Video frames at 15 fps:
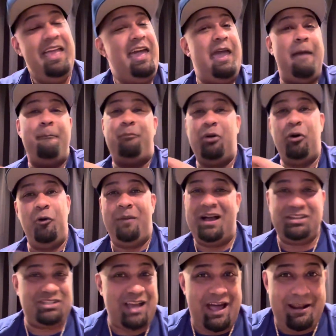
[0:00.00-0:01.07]
And boom, I
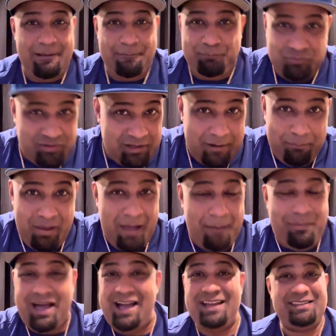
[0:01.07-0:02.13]
shot up to the
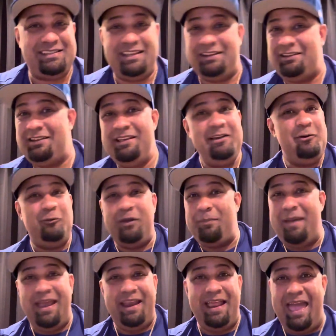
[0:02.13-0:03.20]
Popeyes and we
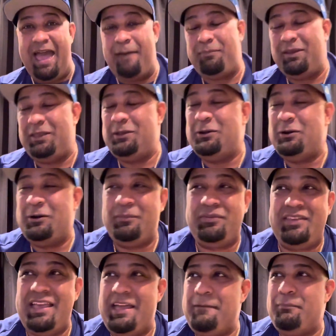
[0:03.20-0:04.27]
made it happen. You know what I'm
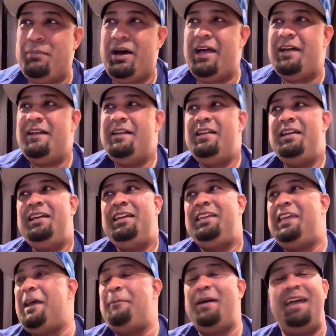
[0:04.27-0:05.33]
saying? But
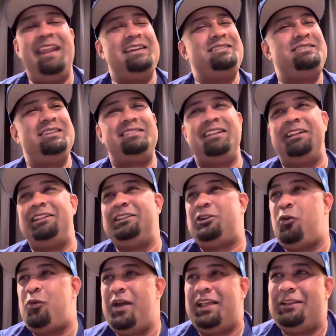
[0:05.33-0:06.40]
yeah, man, that's just a
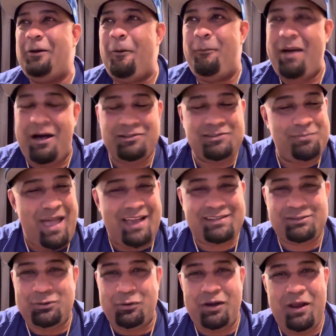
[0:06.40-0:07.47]
quick little bounce back
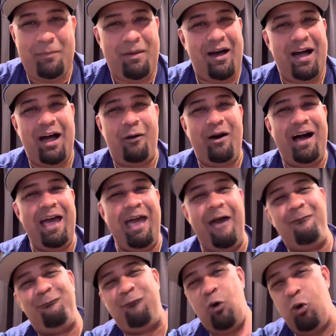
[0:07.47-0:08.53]
story about how I
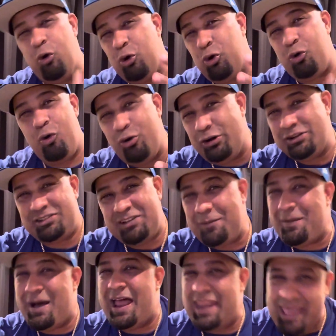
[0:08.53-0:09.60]
have 4 quarters to
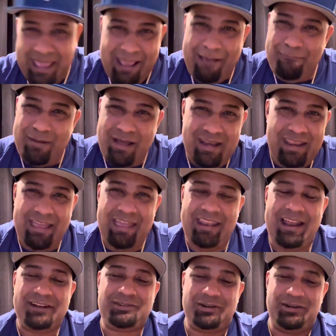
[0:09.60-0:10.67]
my name, my nigga,
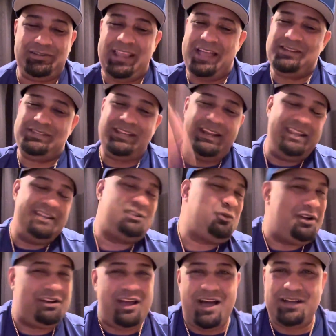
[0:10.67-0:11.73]
and I turned that shit into
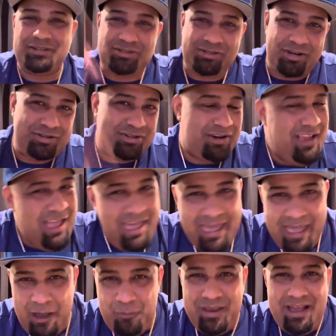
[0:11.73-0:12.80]
a Dodge Charger,
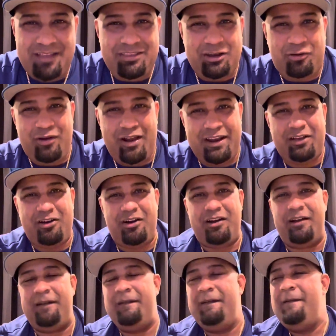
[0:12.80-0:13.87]
and we got the credit
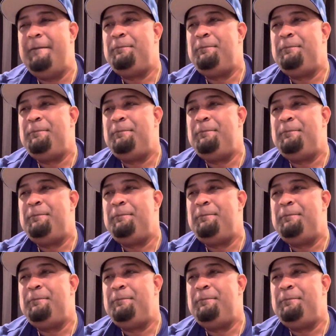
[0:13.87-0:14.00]
card.